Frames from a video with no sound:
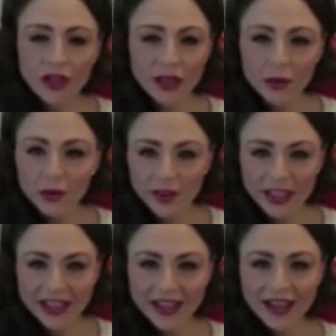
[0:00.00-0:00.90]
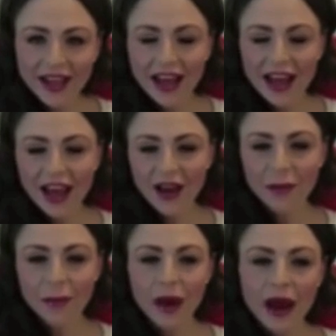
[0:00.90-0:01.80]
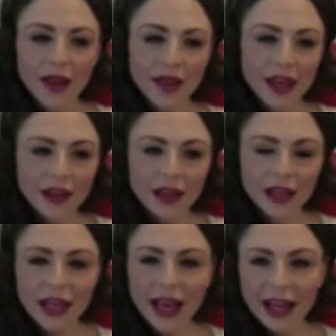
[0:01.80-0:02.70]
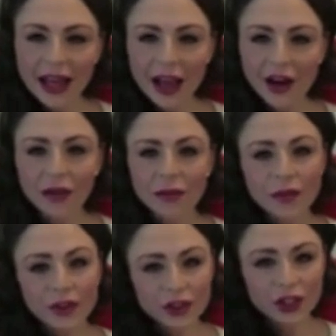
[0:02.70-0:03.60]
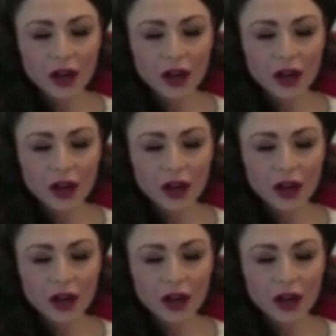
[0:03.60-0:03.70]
or in a movie. And then in LA, all the movies